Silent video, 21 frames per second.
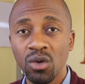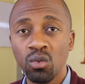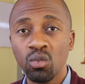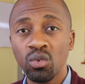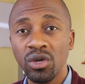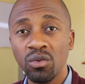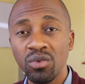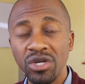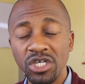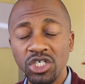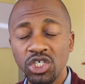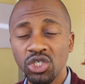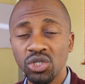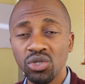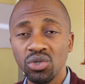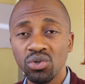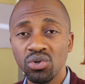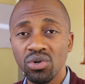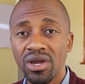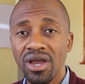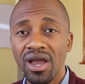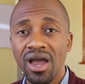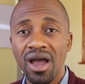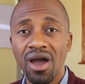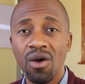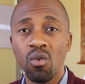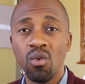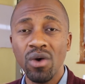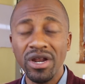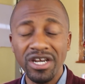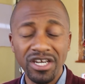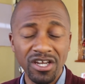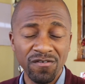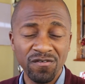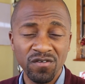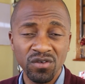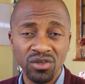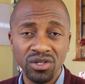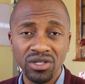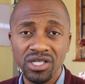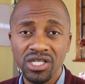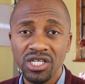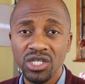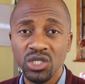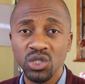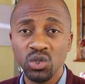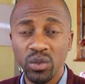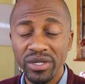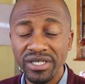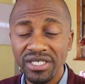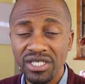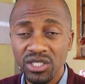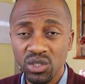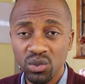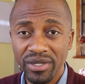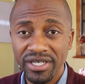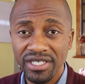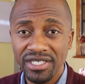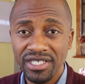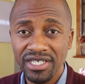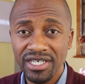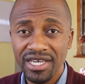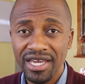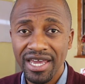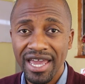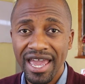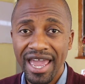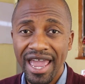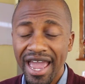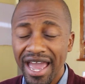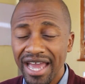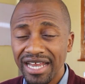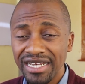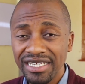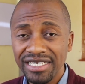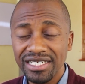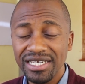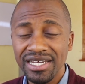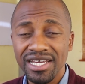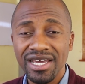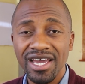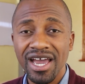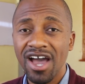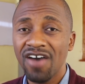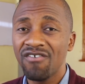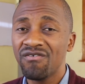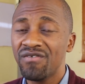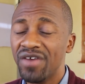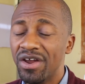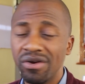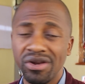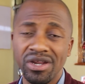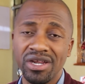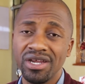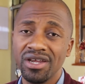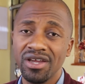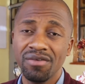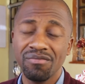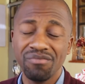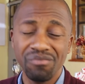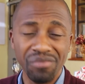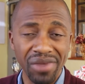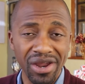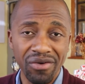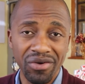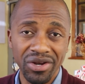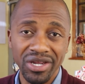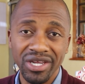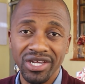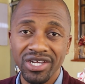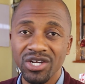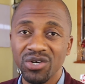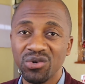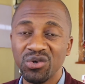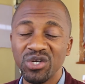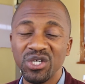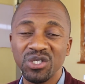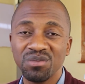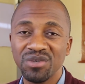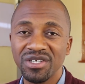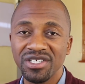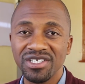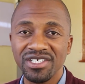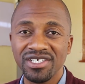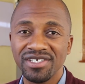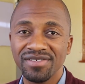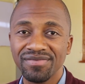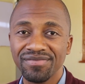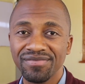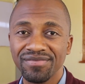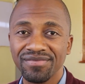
We wish you a wonderful 2020 and a very Merry Christmas.